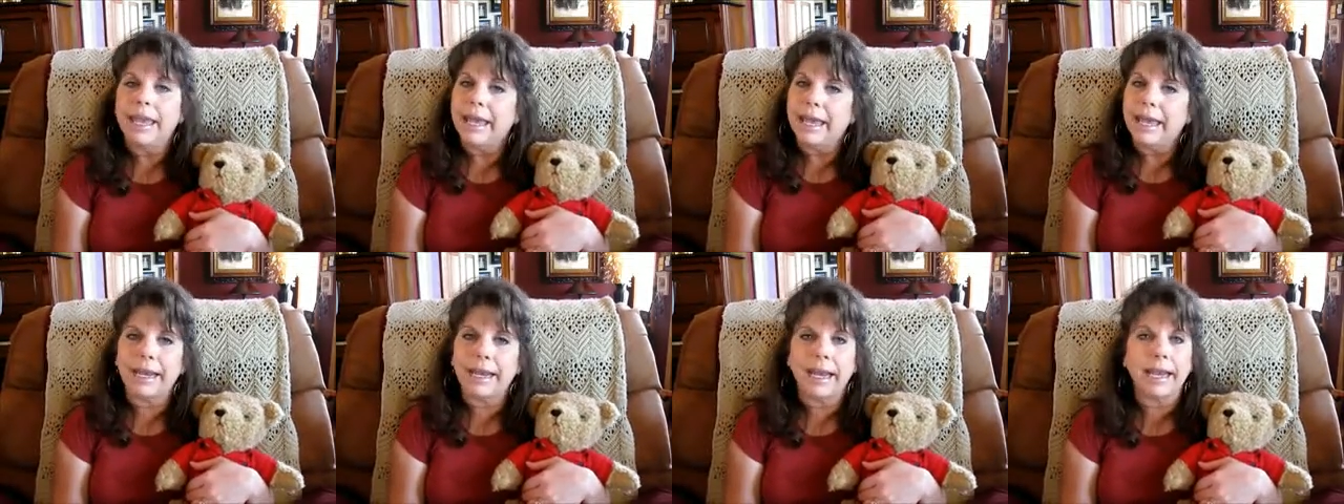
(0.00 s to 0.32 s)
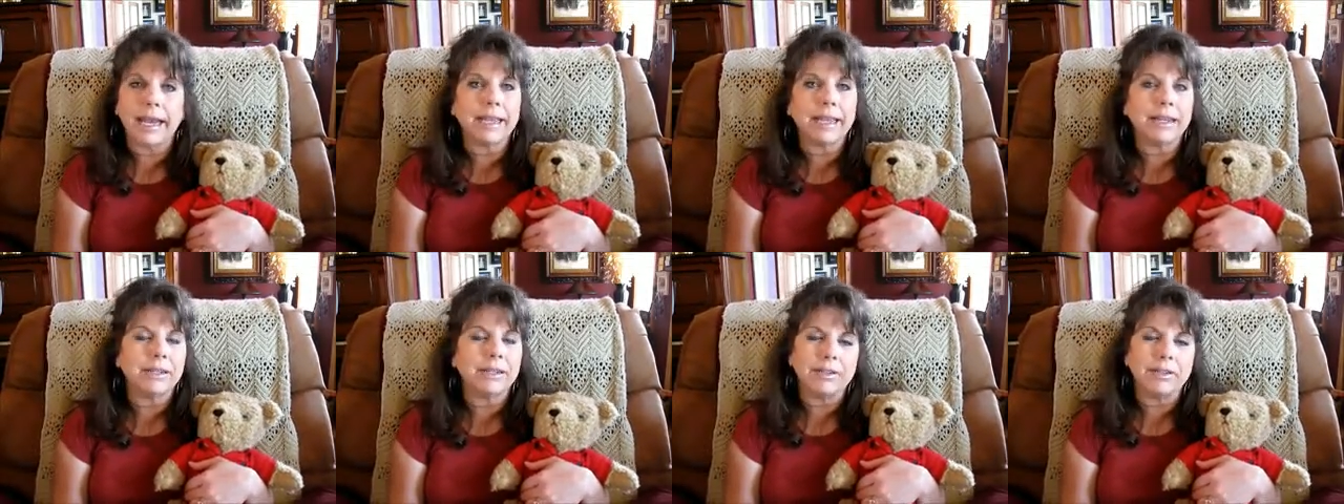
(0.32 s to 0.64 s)
And
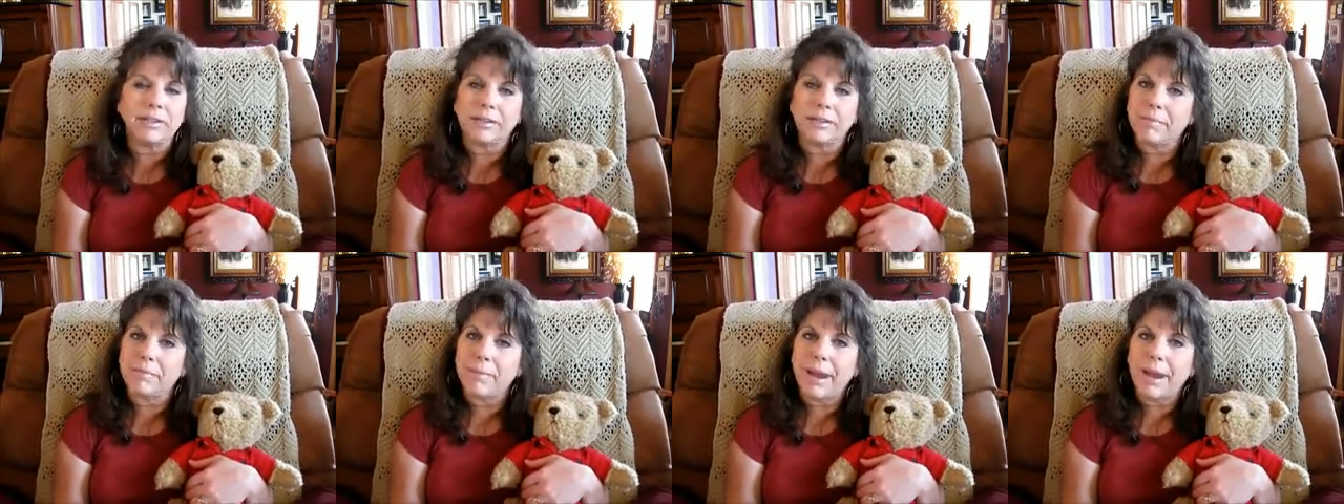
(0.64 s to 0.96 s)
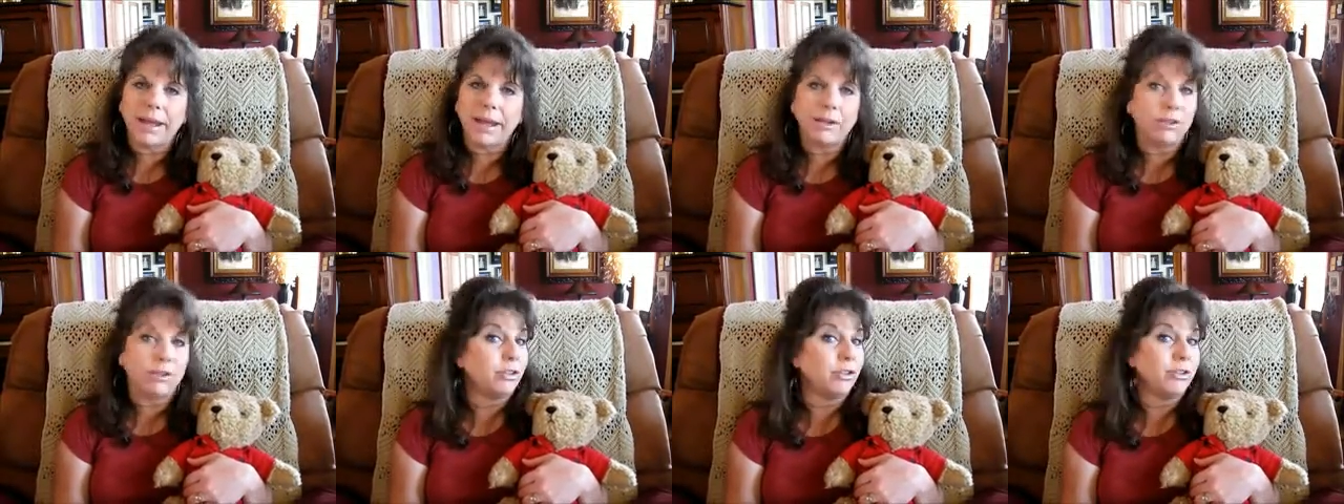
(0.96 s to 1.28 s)
I can just
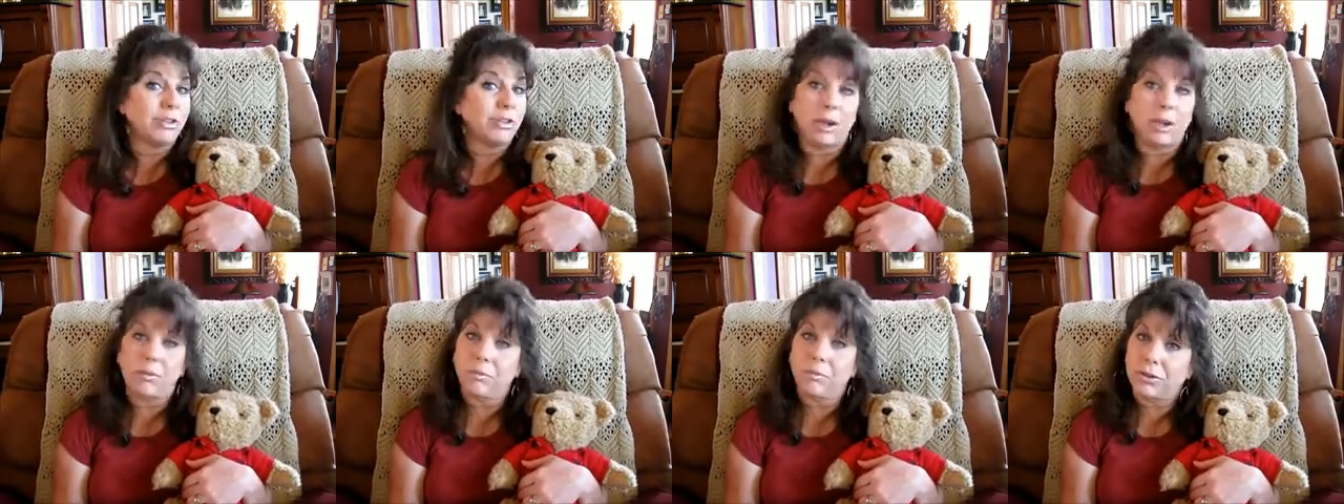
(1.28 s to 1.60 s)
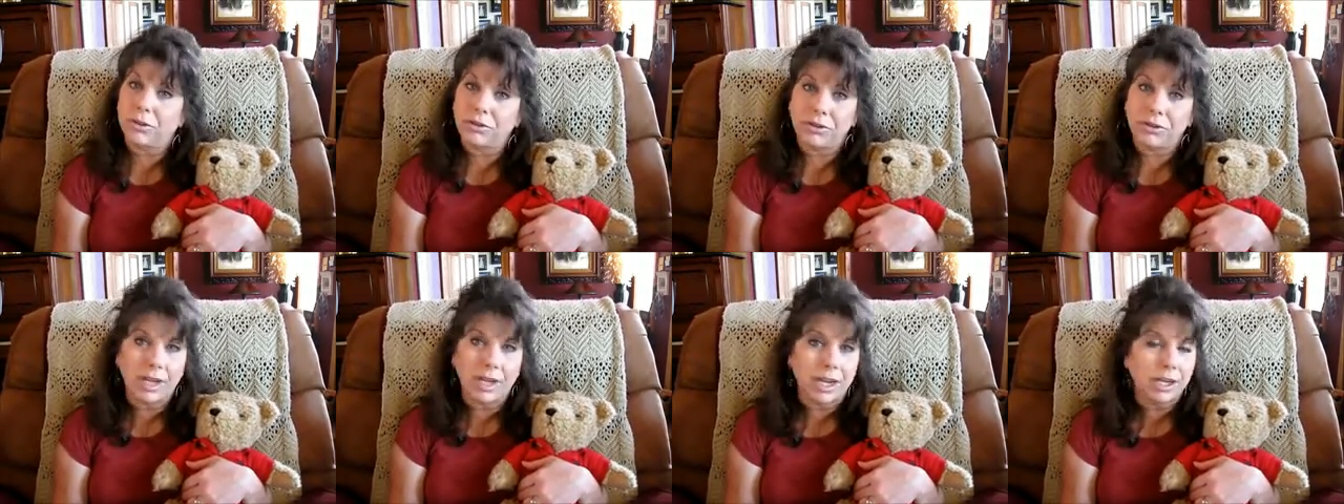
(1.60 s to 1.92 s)
imagine
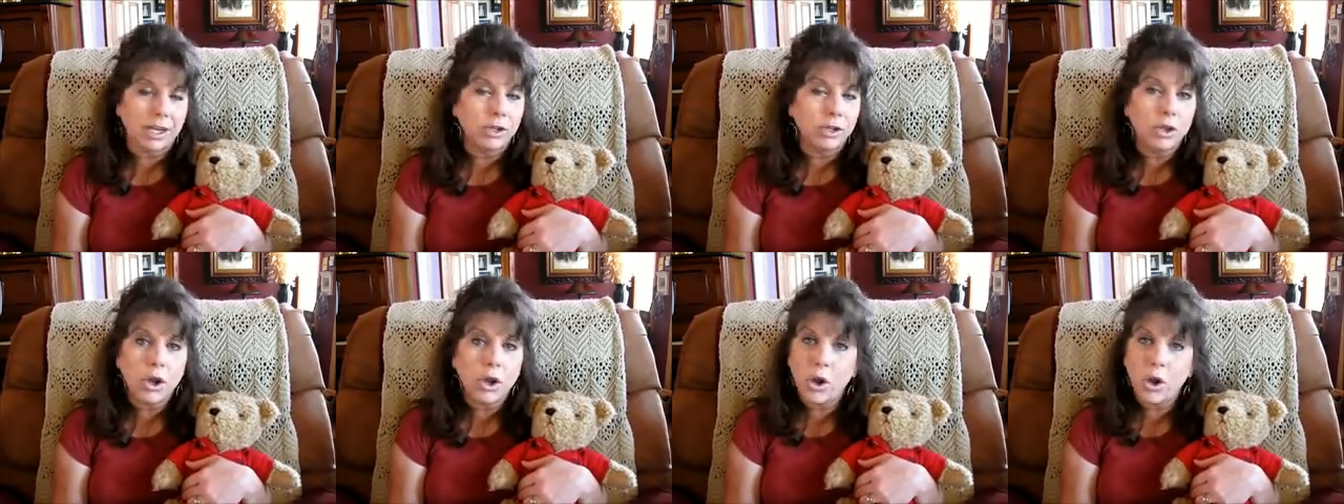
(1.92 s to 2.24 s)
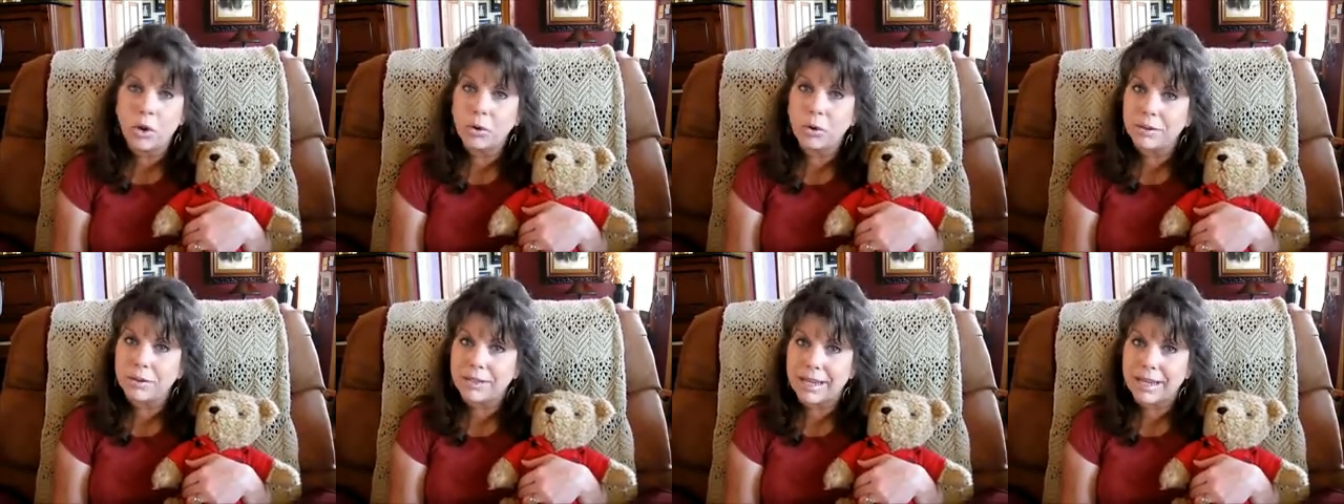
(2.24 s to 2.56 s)
Samuel saying,
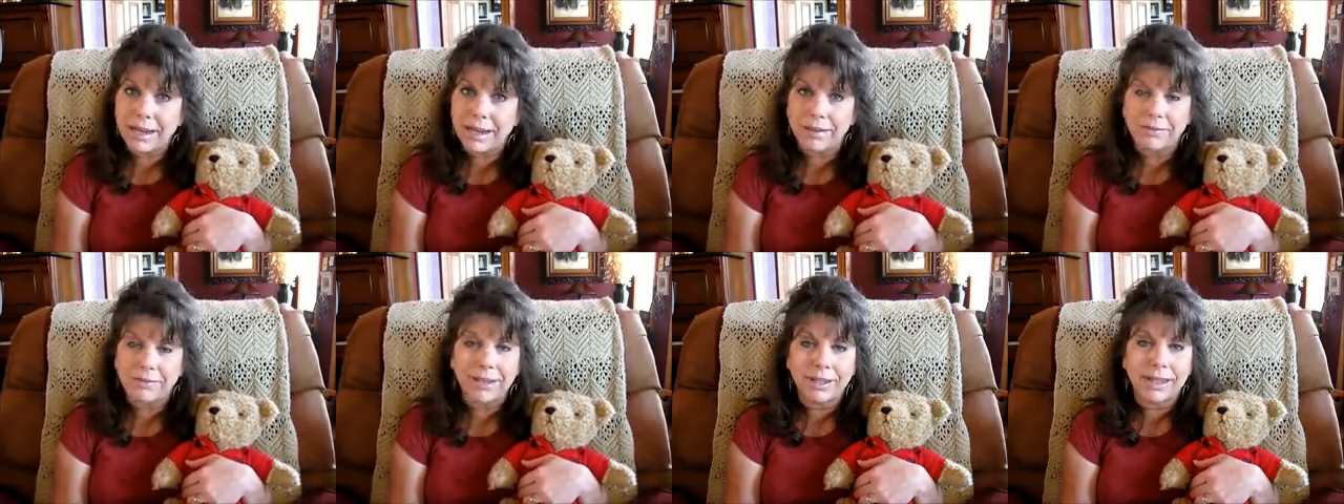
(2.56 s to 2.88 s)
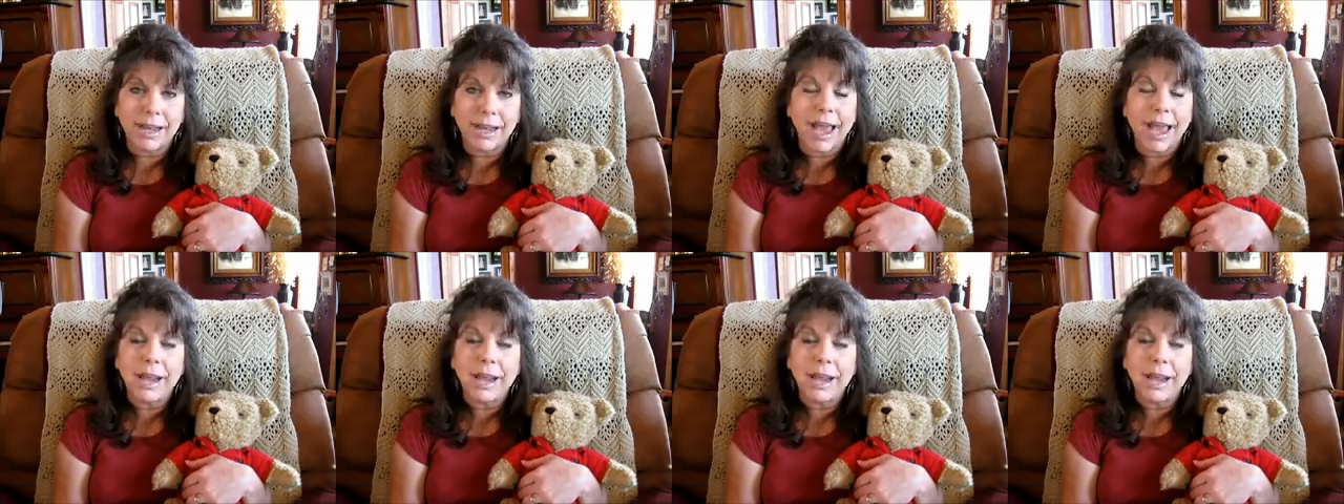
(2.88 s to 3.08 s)
"No, David,